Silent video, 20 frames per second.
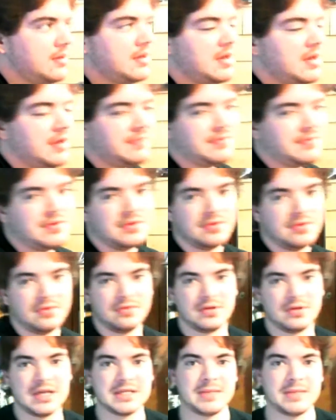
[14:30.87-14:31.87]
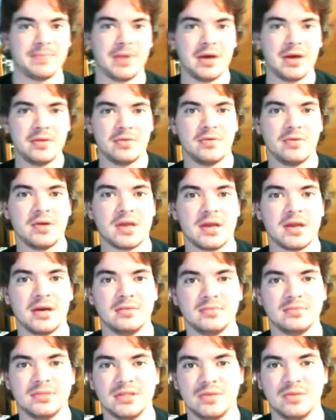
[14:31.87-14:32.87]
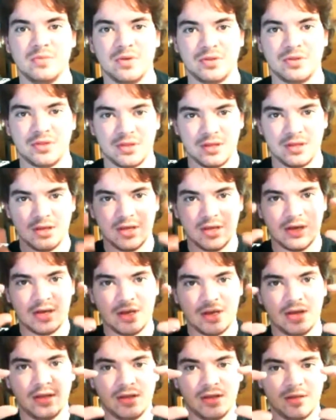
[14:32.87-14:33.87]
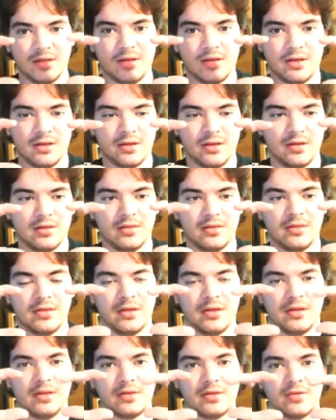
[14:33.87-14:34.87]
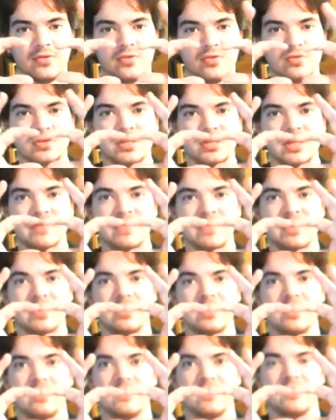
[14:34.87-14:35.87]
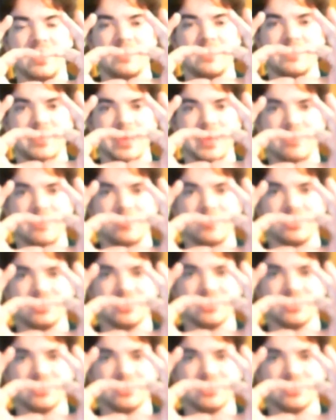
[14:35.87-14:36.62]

And if you get the bundle, it comes in with the Google TV